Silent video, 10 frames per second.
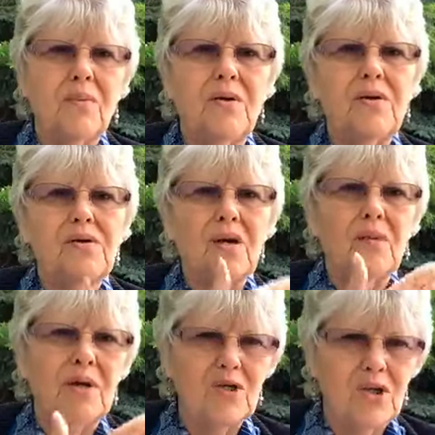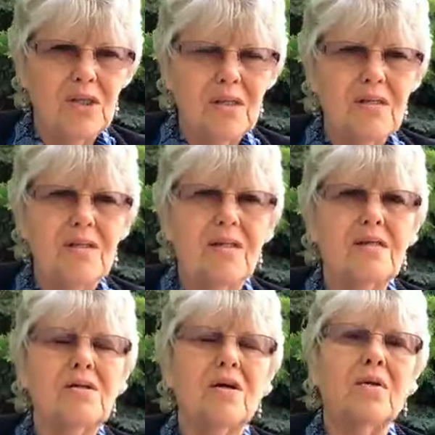He's talking about Jesus and
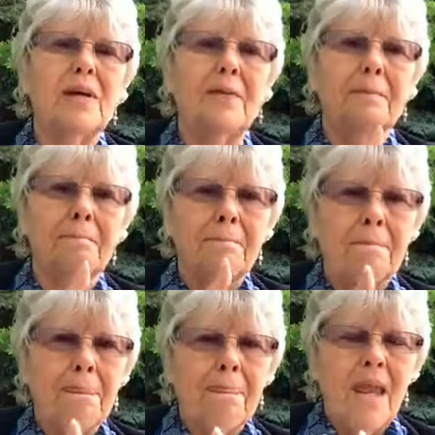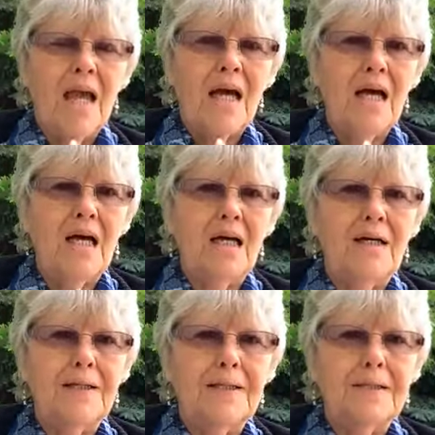he's talking about
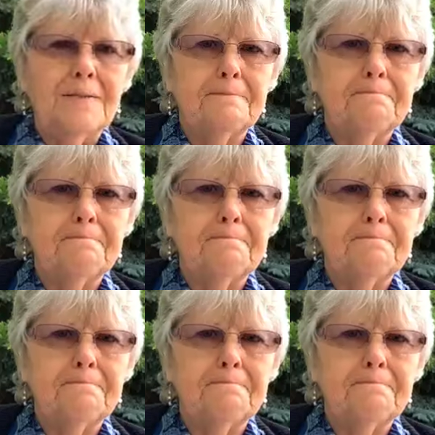um,